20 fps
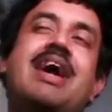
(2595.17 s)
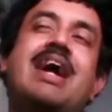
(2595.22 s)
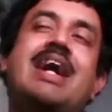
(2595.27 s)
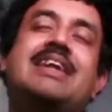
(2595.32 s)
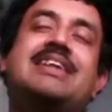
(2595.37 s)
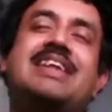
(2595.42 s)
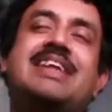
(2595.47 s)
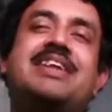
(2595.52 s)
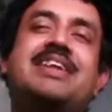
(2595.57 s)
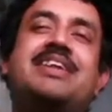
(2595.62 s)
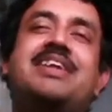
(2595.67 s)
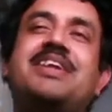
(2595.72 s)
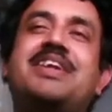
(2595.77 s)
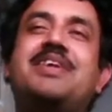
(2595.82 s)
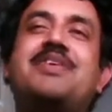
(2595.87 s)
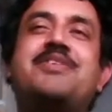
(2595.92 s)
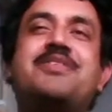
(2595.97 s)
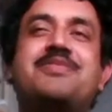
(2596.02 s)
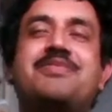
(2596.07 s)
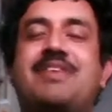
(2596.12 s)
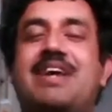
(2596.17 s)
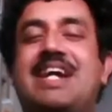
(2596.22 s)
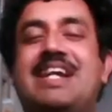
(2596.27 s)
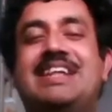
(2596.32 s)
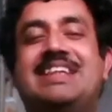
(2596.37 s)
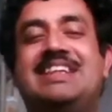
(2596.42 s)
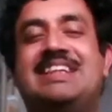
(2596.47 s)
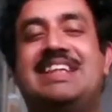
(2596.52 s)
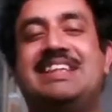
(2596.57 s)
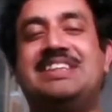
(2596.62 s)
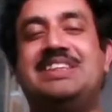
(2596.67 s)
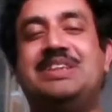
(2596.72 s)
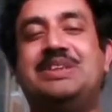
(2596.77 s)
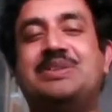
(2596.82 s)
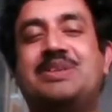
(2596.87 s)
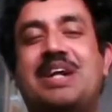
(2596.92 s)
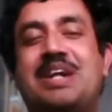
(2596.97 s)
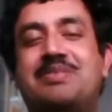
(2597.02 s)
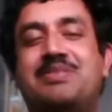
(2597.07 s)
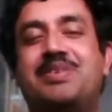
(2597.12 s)
and then you find that
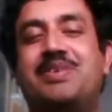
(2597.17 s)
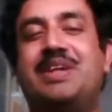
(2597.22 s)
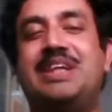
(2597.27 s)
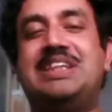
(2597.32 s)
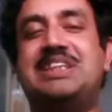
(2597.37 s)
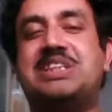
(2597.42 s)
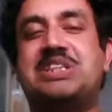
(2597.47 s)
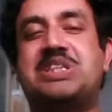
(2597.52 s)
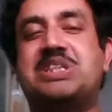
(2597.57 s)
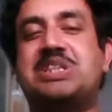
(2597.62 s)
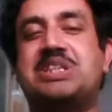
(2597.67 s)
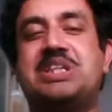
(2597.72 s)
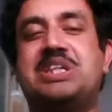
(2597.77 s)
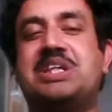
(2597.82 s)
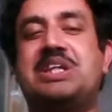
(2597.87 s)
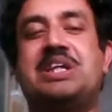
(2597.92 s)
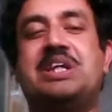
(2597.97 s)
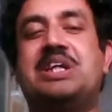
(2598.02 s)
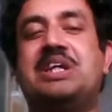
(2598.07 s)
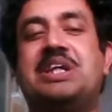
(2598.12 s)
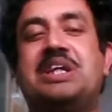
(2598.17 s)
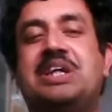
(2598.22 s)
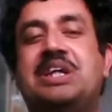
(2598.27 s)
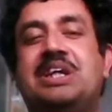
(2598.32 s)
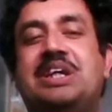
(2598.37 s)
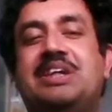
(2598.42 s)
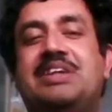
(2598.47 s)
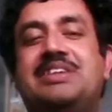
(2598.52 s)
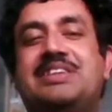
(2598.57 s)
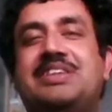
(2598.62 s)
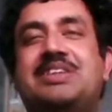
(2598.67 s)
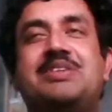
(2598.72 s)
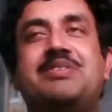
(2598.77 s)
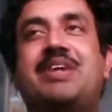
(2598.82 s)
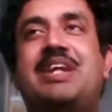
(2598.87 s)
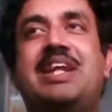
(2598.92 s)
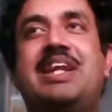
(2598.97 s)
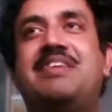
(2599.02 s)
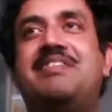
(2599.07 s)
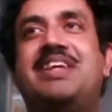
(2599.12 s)
you have reached 10 to the
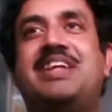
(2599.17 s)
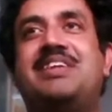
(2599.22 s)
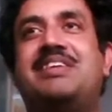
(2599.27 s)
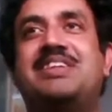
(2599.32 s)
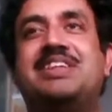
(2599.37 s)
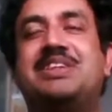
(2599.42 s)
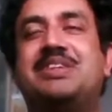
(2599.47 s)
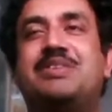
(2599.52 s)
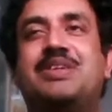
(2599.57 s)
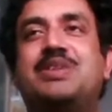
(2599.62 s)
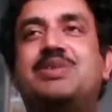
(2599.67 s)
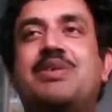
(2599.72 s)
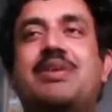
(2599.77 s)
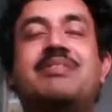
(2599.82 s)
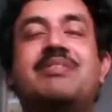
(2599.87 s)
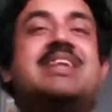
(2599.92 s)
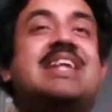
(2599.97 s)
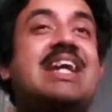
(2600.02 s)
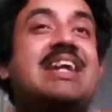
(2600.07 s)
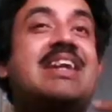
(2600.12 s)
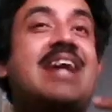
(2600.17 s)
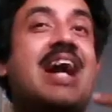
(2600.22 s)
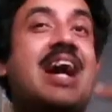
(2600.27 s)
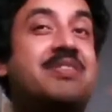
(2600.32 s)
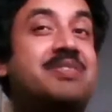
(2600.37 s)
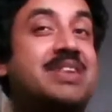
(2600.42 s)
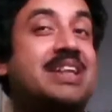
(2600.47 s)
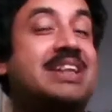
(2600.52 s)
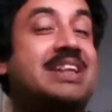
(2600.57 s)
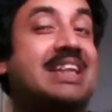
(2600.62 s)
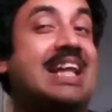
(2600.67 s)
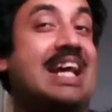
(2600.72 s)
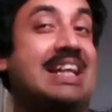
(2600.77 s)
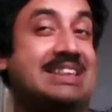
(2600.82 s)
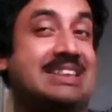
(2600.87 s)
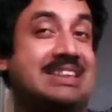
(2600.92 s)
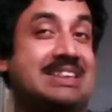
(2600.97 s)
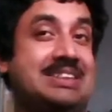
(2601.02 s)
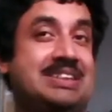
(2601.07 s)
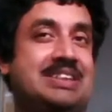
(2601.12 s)
power 11 or 10 to the power 12. Then after
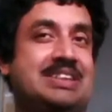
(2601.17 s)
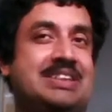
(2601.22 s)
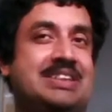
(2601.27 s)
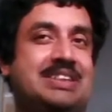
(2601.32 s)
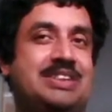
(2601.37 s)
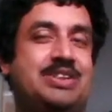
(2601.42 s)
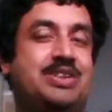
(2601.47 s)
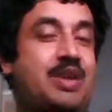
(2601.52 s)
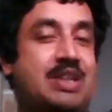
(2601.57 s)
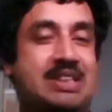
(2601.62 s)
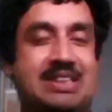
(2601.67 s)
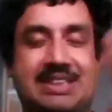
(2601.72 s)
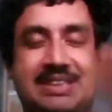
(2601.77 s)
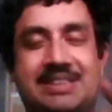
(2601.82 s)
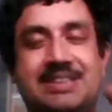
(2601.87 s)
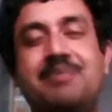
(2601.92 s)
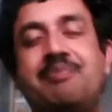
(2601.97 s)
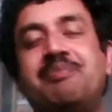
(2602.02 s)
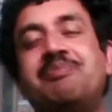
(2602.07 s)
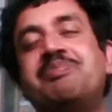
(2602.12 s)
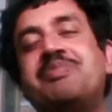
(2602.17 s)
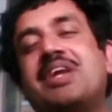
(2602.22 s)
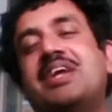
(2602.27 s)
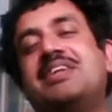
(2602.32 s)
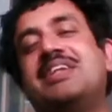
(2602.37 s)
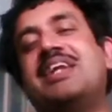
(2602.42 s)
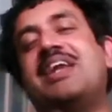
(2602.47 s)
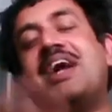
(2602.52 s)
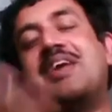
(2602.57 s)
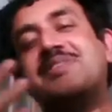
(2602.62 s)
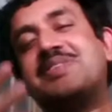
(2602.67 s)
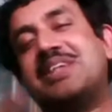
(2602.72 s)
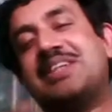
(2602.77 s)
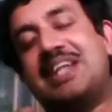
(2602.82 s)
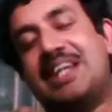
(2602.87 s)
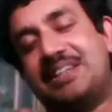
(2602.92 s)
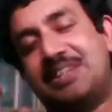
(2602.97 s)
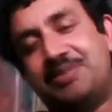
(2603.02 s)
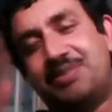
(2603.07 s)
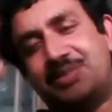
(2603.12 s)
that, choices. Then after
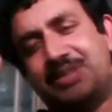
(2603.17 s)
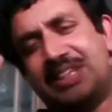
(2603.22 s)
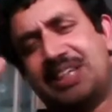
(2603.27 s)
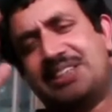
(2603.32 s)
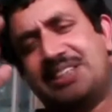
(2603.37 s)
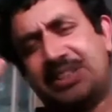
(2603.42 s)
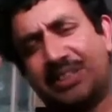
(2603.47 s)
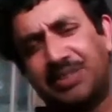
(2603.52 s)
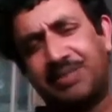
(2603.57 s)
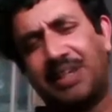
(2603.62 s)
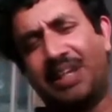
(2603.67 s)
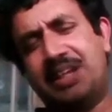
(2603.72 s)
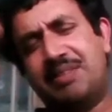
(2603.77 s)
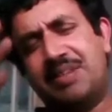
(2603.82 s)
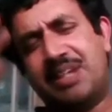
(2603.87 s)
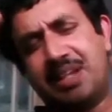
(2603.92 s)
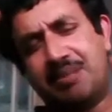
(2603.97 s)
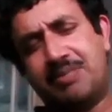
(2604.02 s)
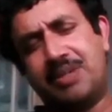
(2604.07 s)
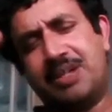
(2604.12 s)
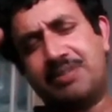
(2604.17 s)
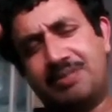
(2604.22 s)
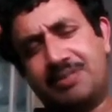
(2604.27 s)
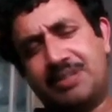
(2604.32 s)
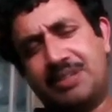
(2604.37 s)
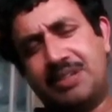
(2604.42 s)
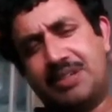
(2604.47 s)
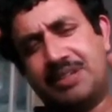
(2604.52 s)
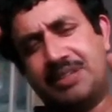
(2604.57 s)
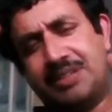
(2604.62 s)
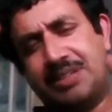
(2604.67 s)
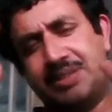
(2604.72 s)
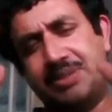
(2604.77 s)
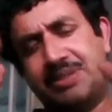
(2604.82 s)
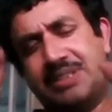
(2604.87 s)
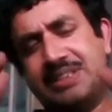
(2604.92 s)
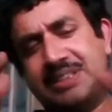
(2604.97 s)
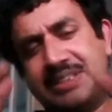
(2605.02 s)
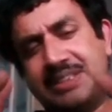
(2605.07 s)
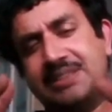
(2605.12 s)
that, if you take 10 to the power 11 number of
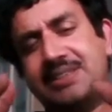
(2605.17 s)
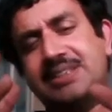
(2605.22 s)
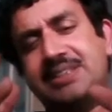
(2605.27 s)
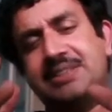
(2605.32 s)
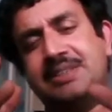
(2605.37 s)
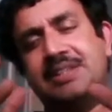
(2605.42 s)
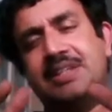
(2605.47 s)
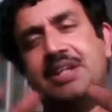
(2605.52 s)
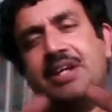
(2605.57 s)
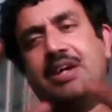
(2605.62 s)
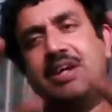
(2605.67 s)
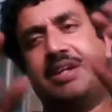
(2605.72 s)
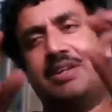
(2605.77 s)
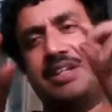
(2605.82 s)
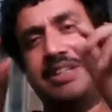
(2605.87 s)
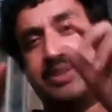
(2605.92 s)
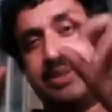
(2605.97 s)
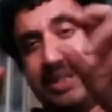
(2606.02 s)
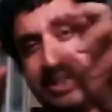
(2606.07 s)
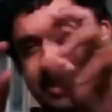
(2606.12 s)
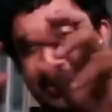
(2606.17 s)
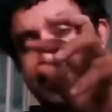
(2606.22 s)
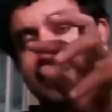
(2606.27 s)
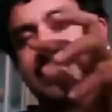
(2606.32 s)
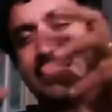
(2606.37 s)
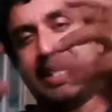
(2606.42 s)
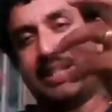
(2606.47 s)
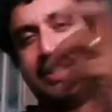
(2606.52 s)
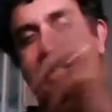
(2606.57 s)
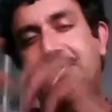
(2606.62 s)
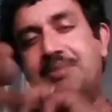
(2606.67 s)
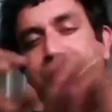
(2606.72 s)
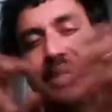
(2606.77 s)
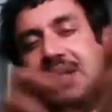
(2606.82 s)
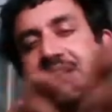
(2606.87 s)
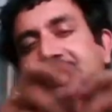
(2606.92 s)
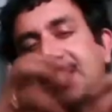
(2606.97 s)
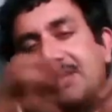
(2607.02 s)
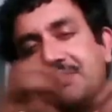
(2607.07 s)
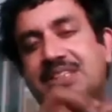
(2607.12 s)
resonators, and then
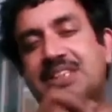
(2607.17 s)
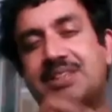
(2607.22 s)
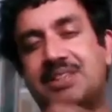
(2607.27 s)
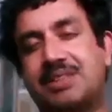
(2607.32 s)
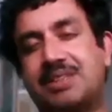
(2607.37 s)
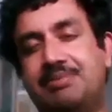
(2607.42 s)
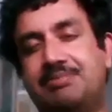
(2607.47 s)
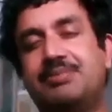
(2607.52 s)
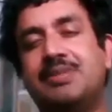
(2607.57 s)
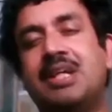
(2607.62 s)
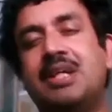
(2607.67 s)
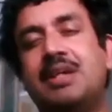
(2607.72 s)
build some system,